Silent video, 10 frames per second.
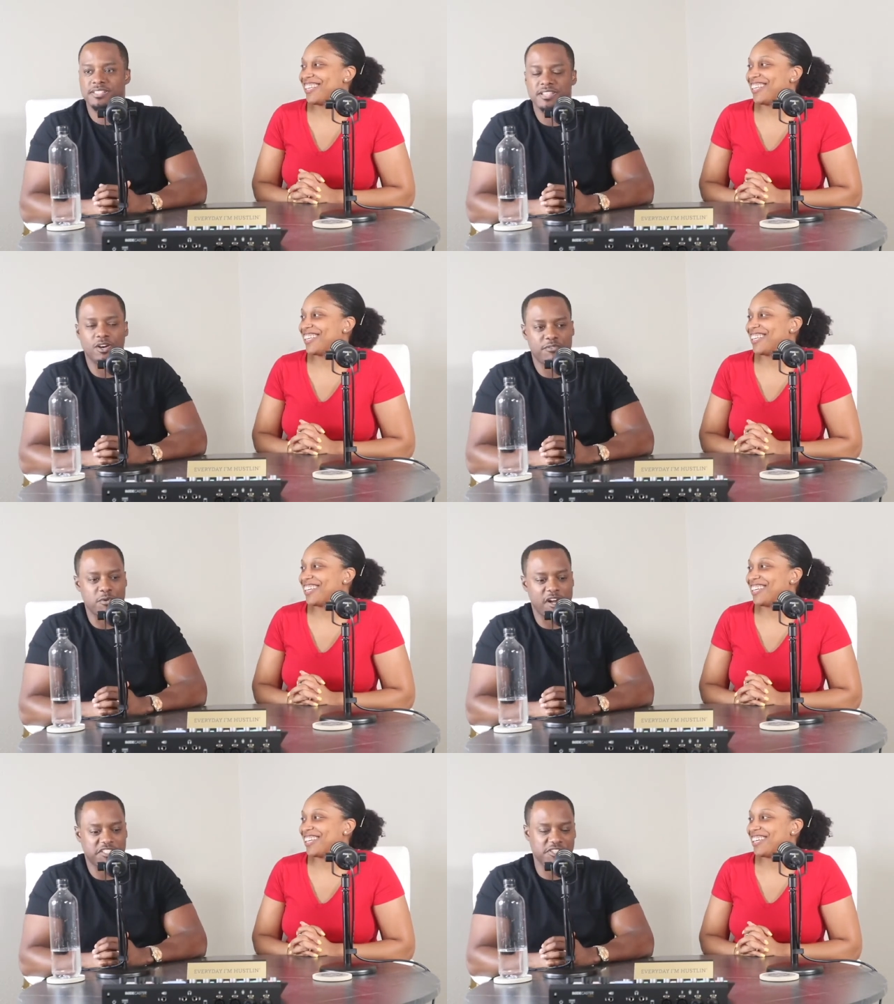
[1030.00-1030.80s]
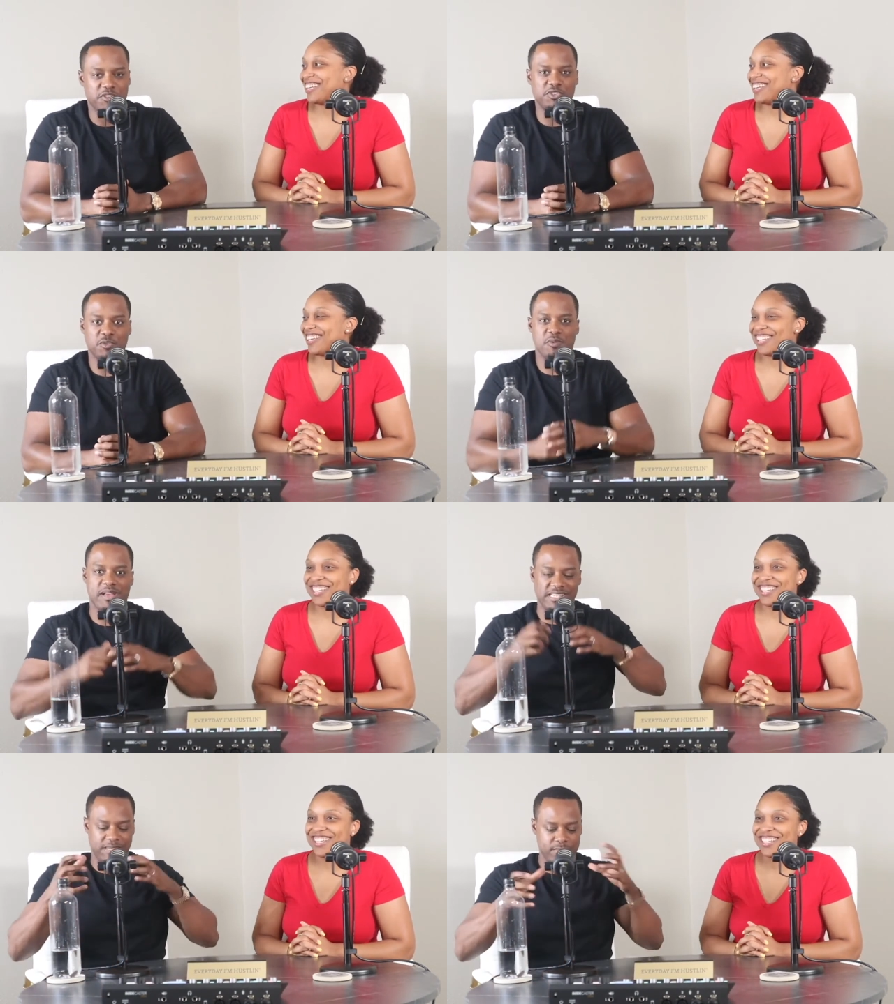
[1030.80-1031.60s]
Speaker 1: if you're watching this on YouTube, you may
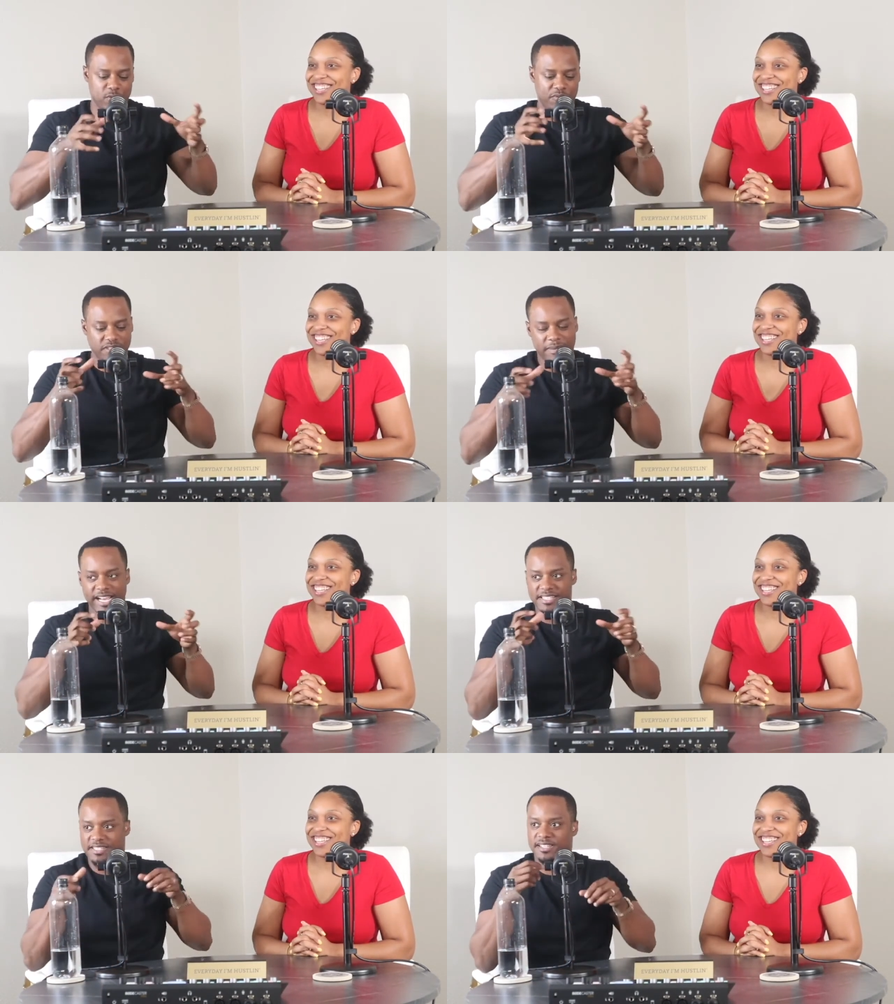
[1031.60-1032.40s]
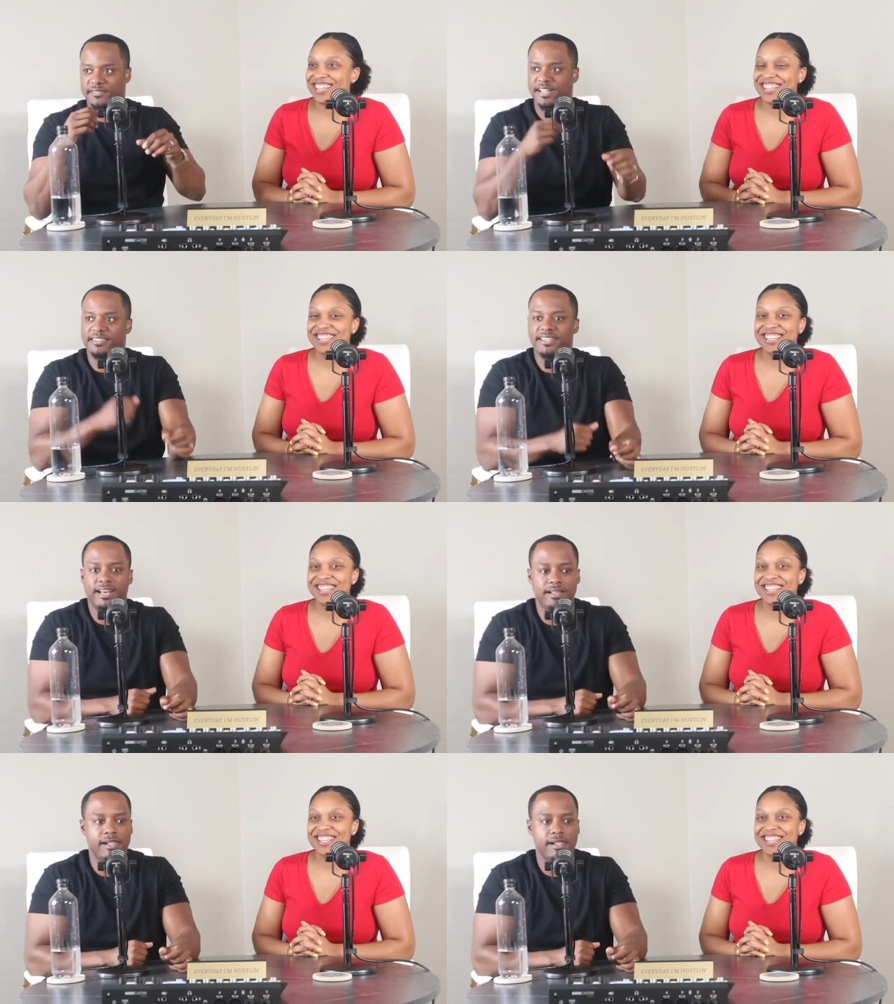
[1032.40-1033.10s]
see me moving the mics and stuff like that.